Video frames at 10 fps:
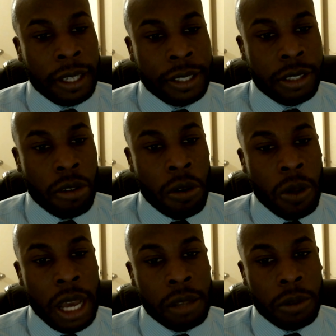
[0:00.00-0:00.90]
So
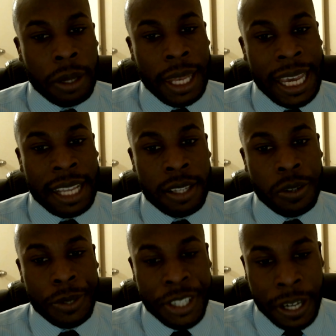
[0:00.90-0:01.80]
I'd like to
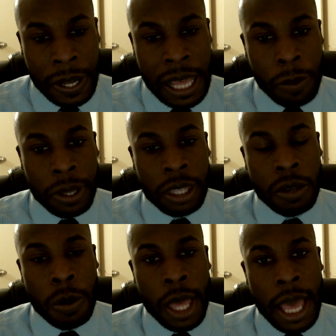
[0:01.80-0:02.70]
share that with you.
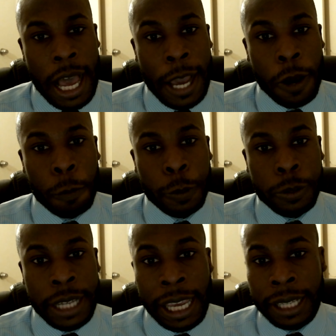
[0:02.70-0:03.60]
I hope you
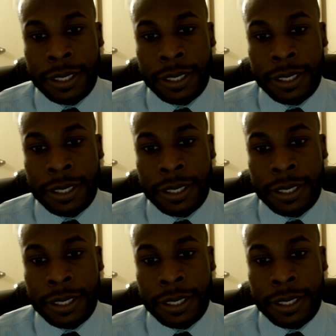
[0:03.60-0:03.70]
take this